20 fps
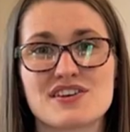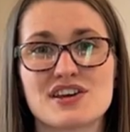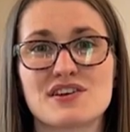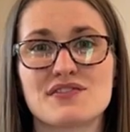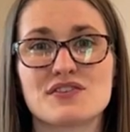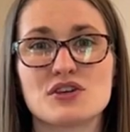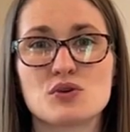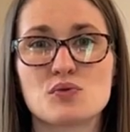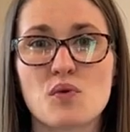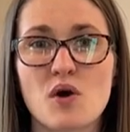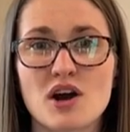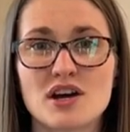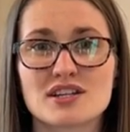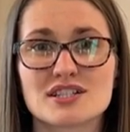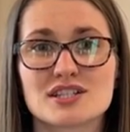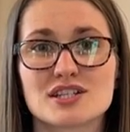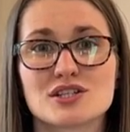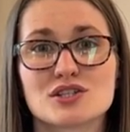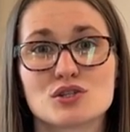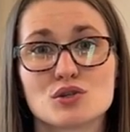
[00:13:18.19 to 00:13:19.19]
If you
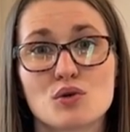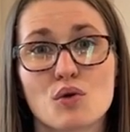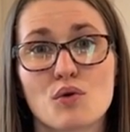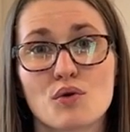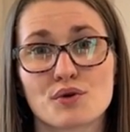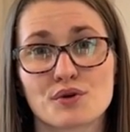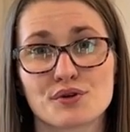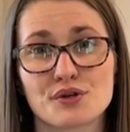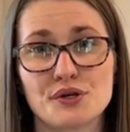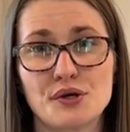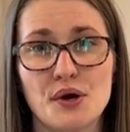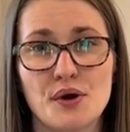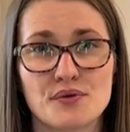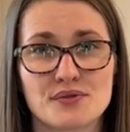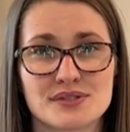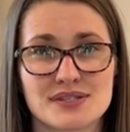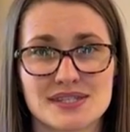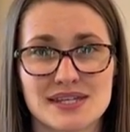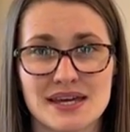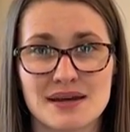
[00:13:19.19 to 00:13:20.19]
want to order your own
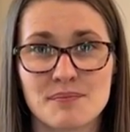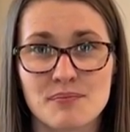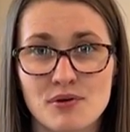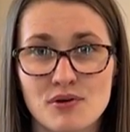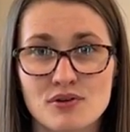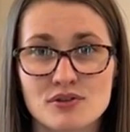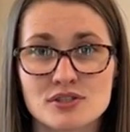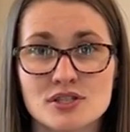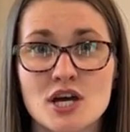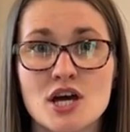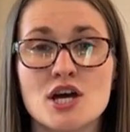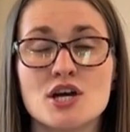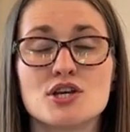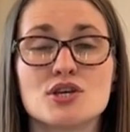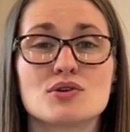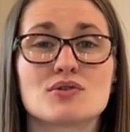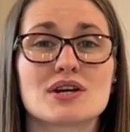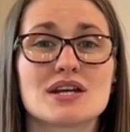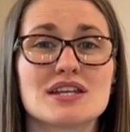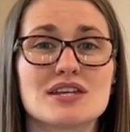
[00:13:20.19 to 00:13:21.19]
samples,
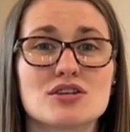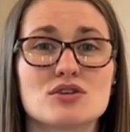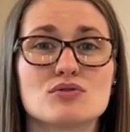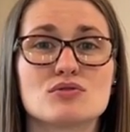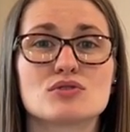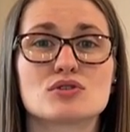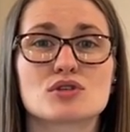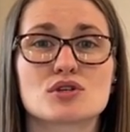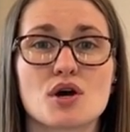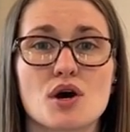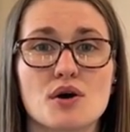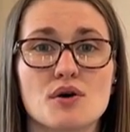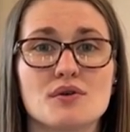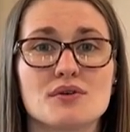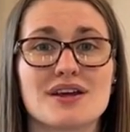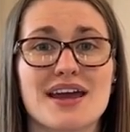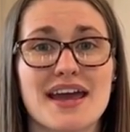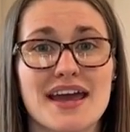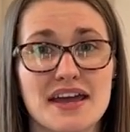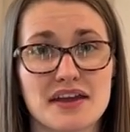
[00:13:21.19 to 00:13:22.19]
you can use
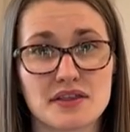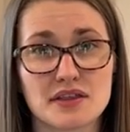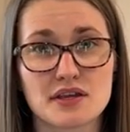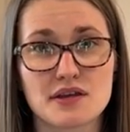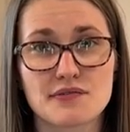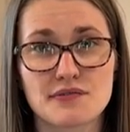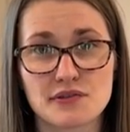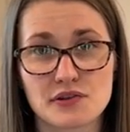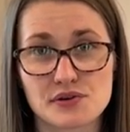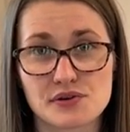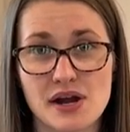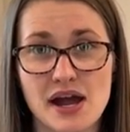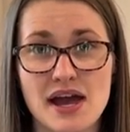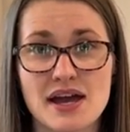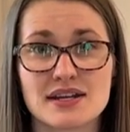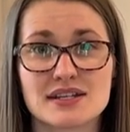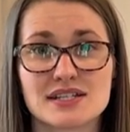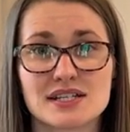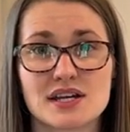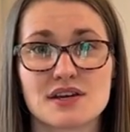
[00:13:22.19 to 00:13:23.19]
code
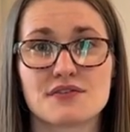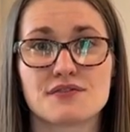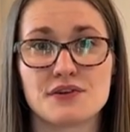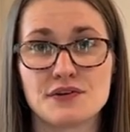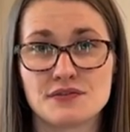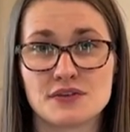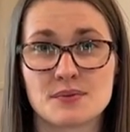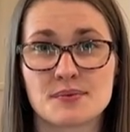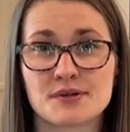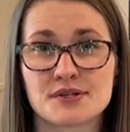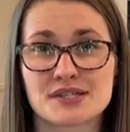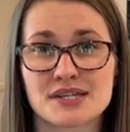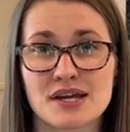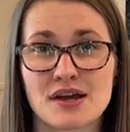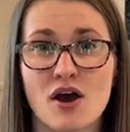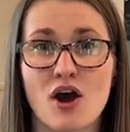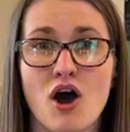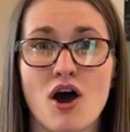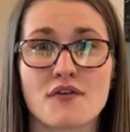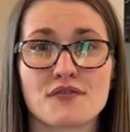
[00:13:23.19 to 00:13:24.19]
HaleyFlooret to get 50%
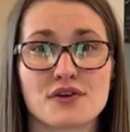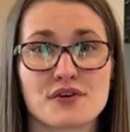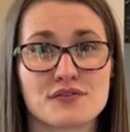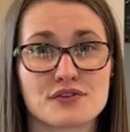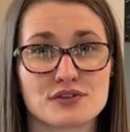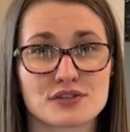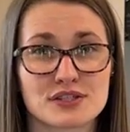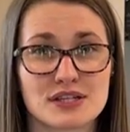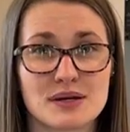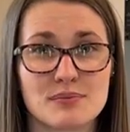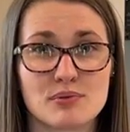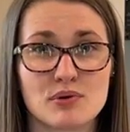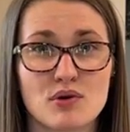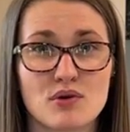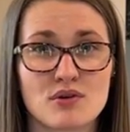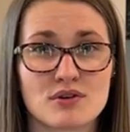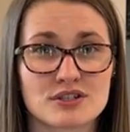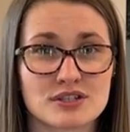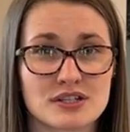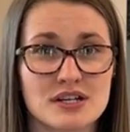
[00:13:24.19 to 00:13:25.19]
off of your sample
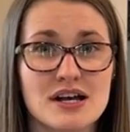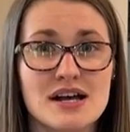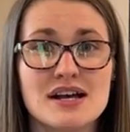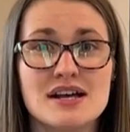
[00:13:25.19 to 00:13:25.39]
order.